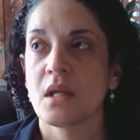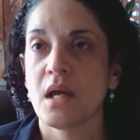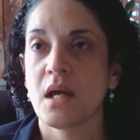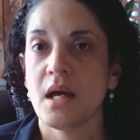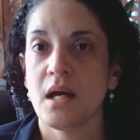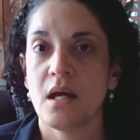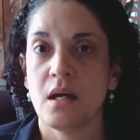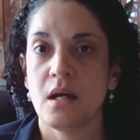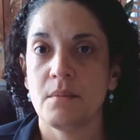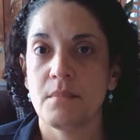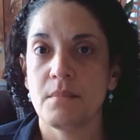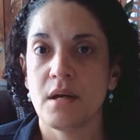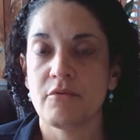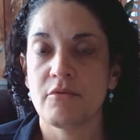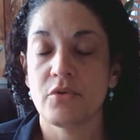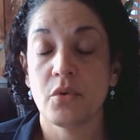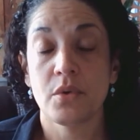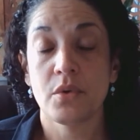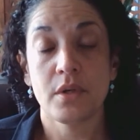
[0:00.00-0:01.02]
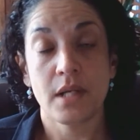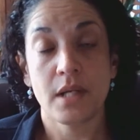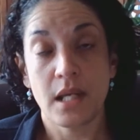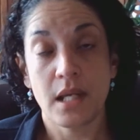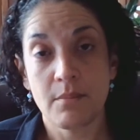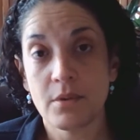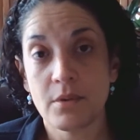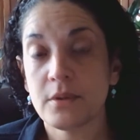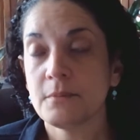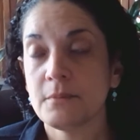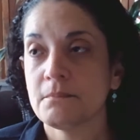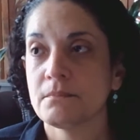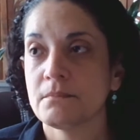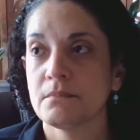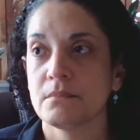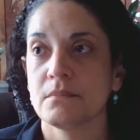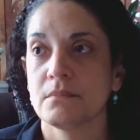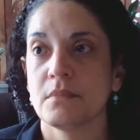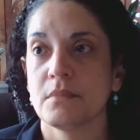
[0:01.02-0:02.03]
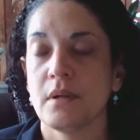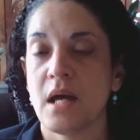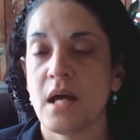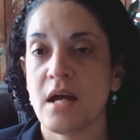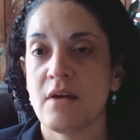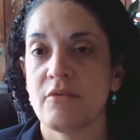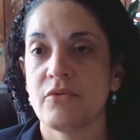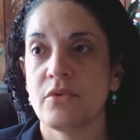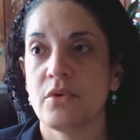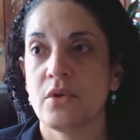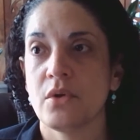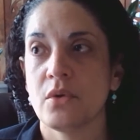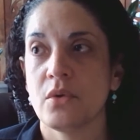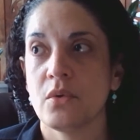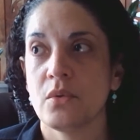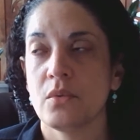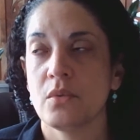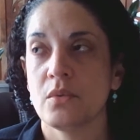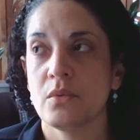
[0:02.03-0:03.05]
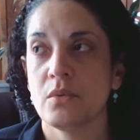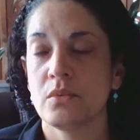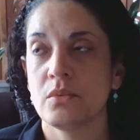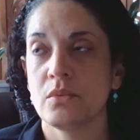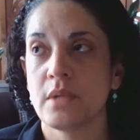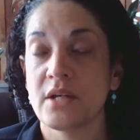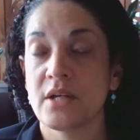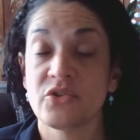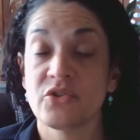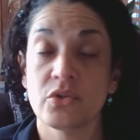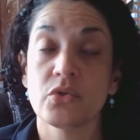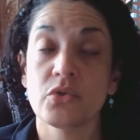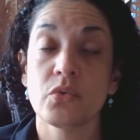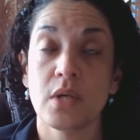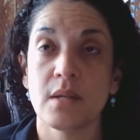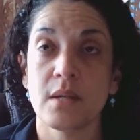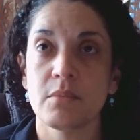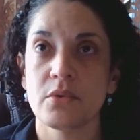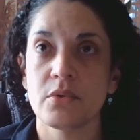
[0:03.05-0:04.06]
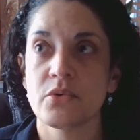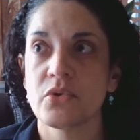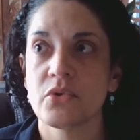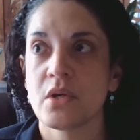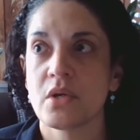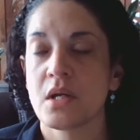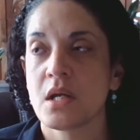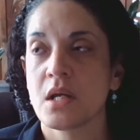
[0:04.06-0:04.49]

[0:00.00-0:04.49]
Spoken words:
I've known a neighbor. I've known actually 2 neighbors.